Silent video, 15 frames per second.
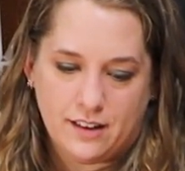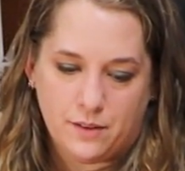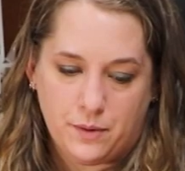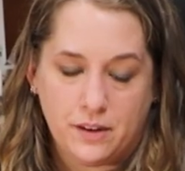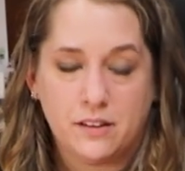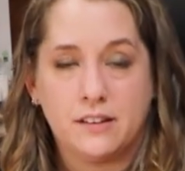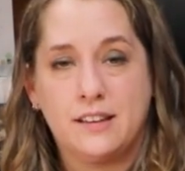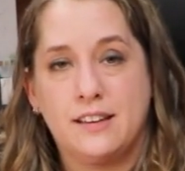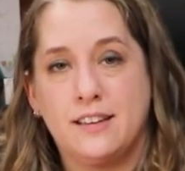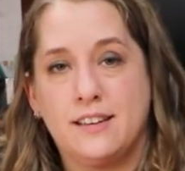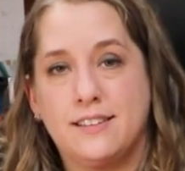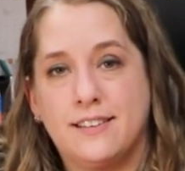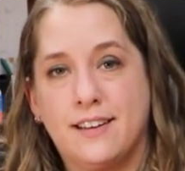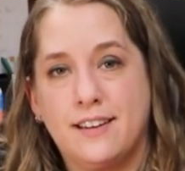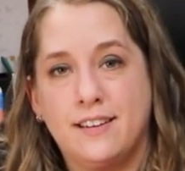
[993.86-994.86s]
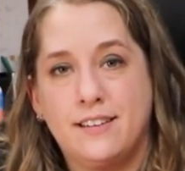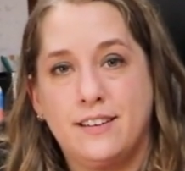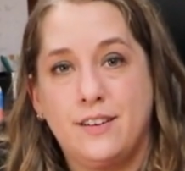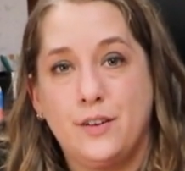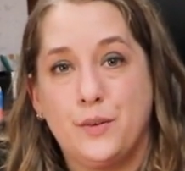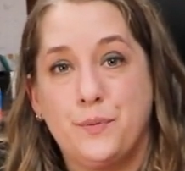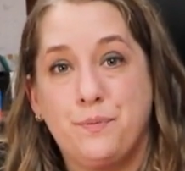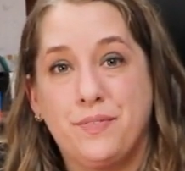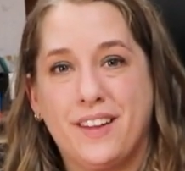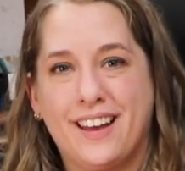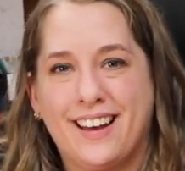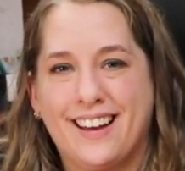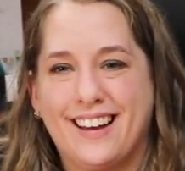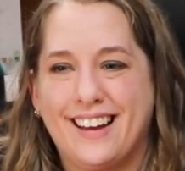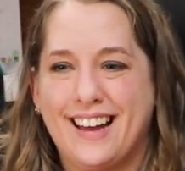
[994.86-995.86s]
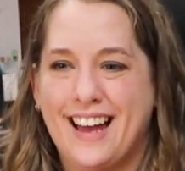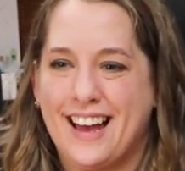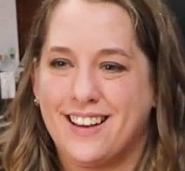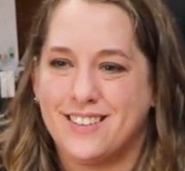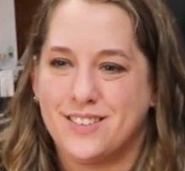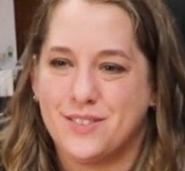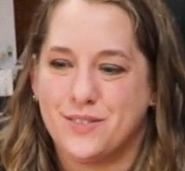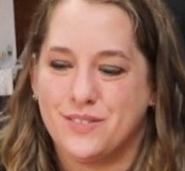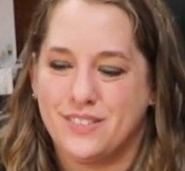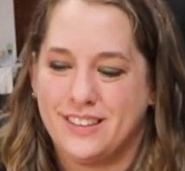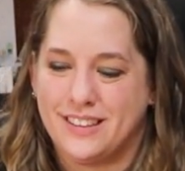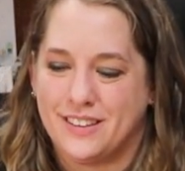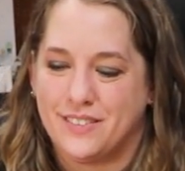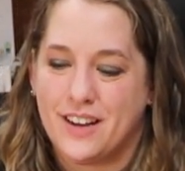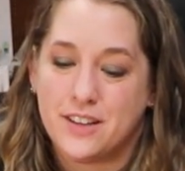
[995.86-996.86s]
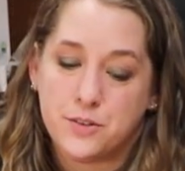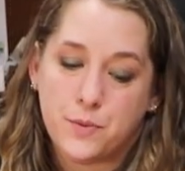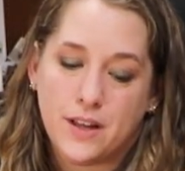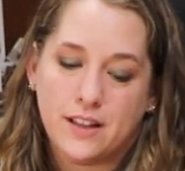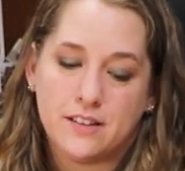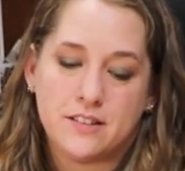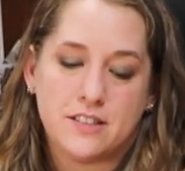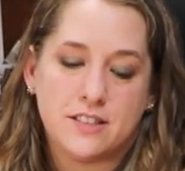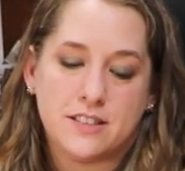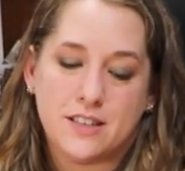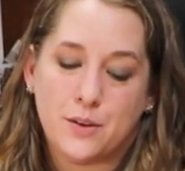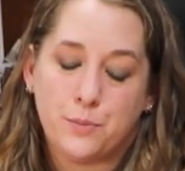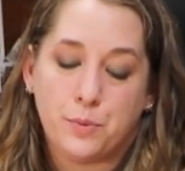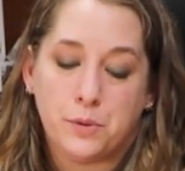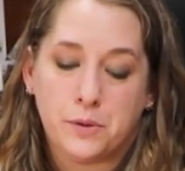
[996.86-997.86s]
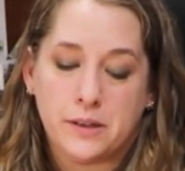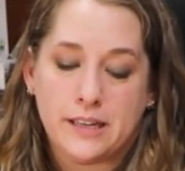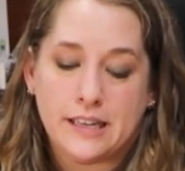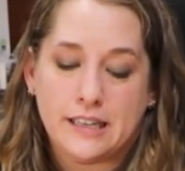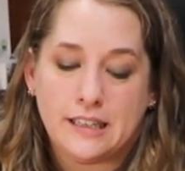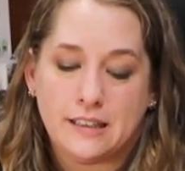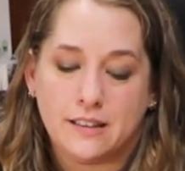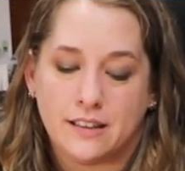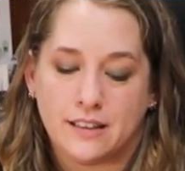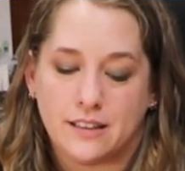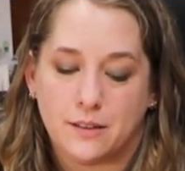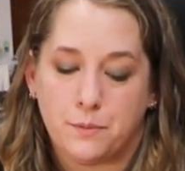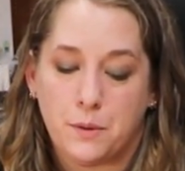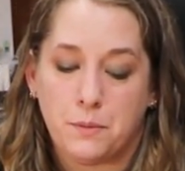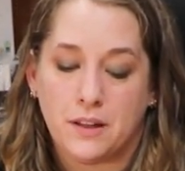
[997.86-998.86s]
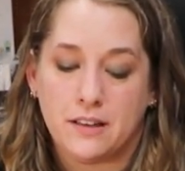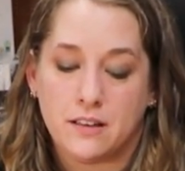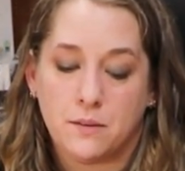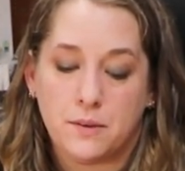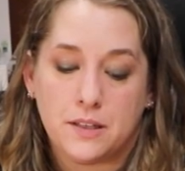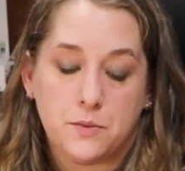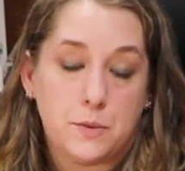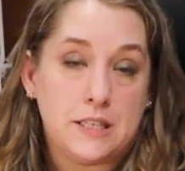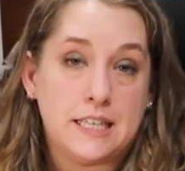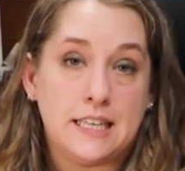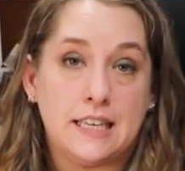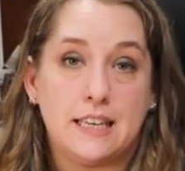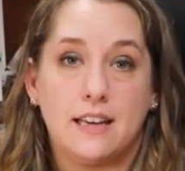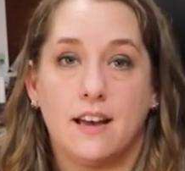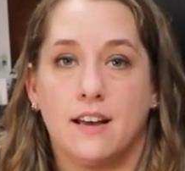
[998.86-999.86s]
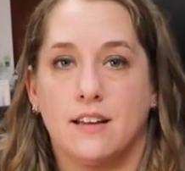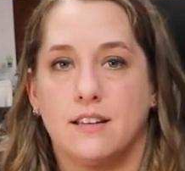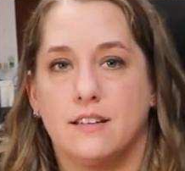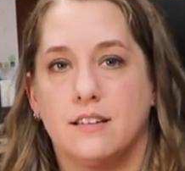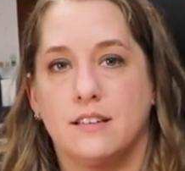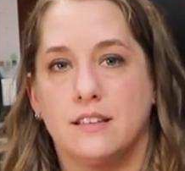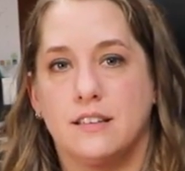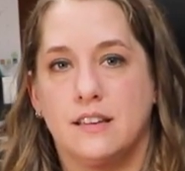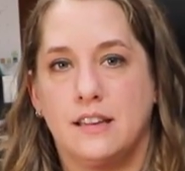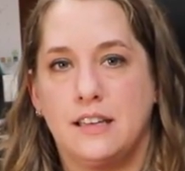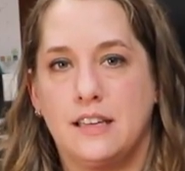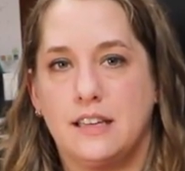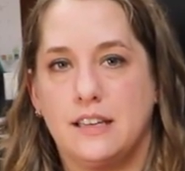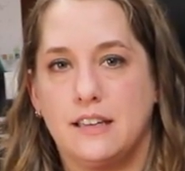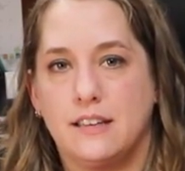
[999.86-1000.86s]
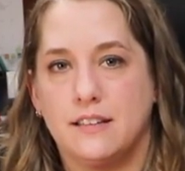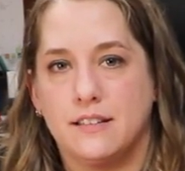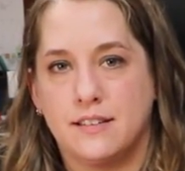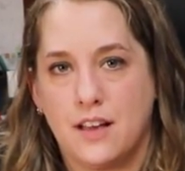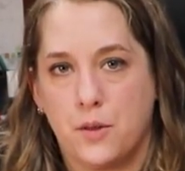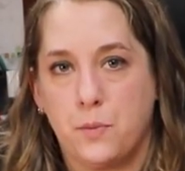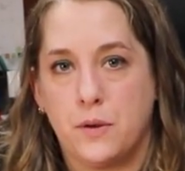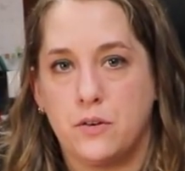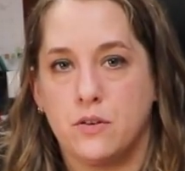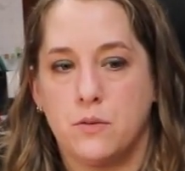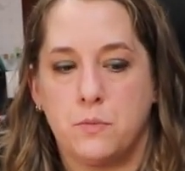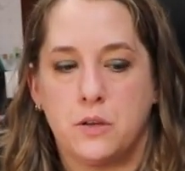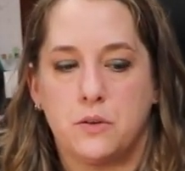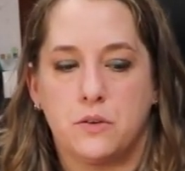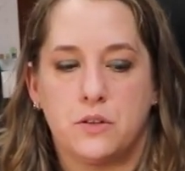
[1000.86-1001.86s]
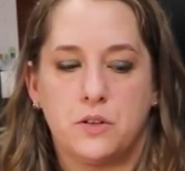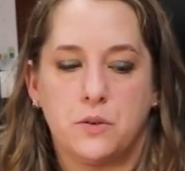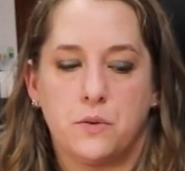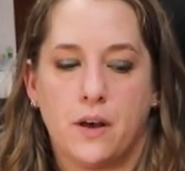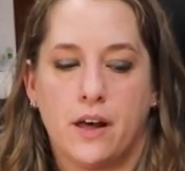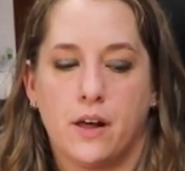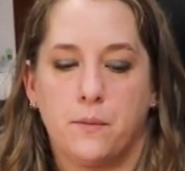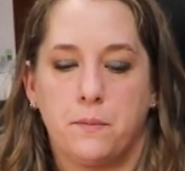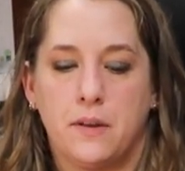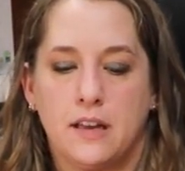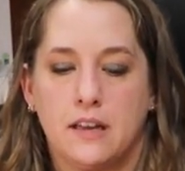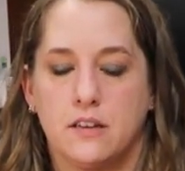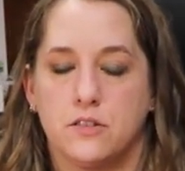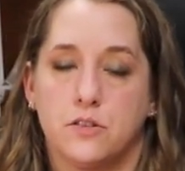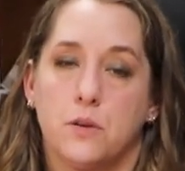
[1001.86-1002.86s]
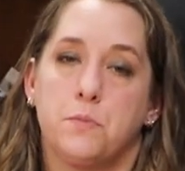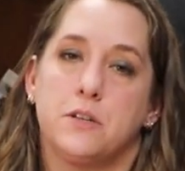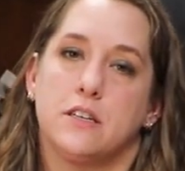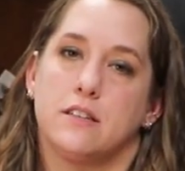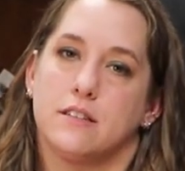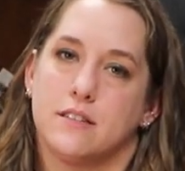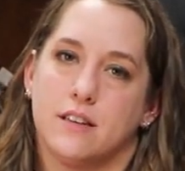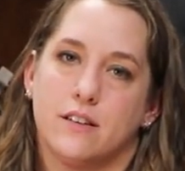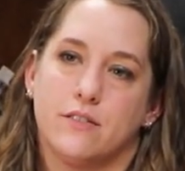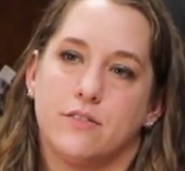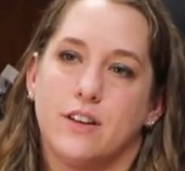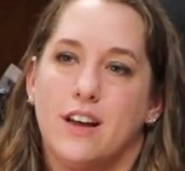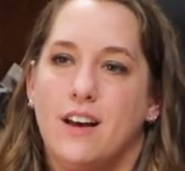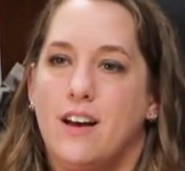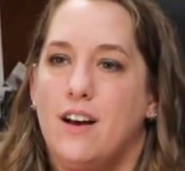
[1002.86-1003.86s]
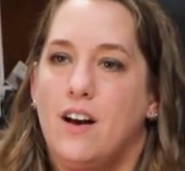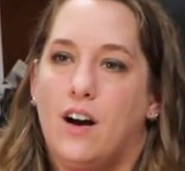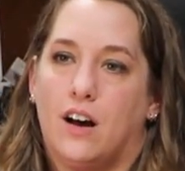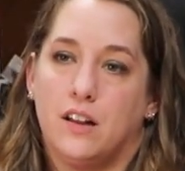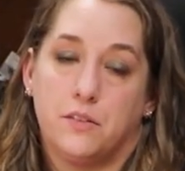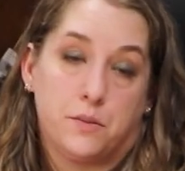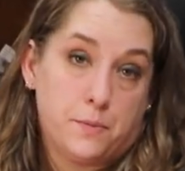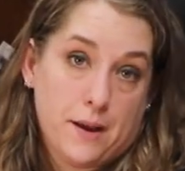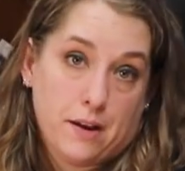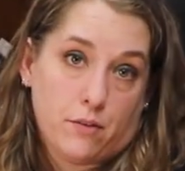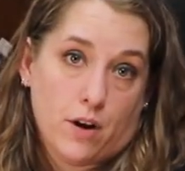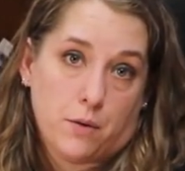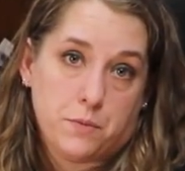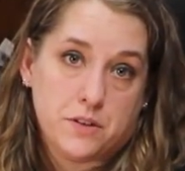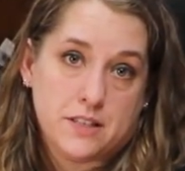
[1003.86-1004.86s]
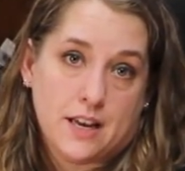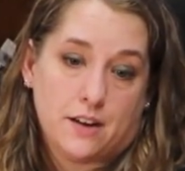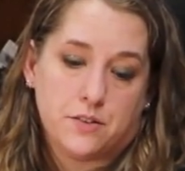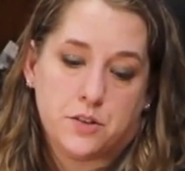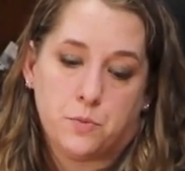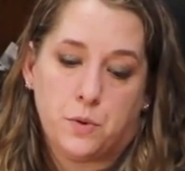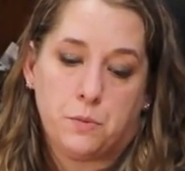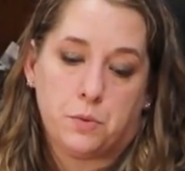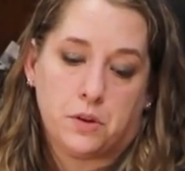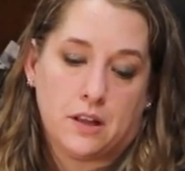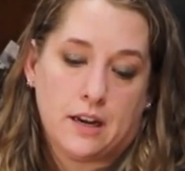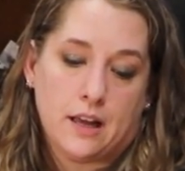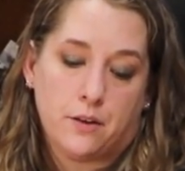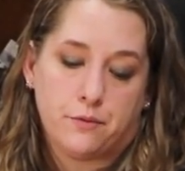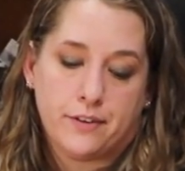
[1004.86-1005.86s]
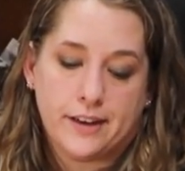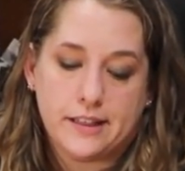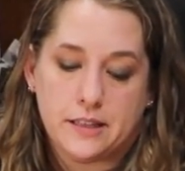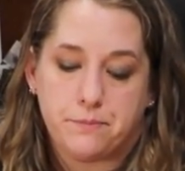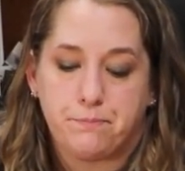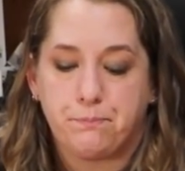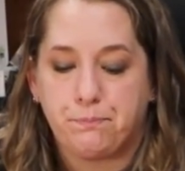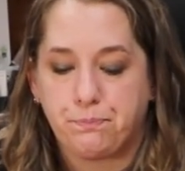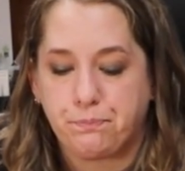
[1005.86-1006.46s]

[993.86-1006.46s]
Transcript: apparently they decided to do uh, as you know, as well as just employing uh, people like WSBT and the South Bend Tribune to help get descriptions of all of the bank robbers out, so people can help find them.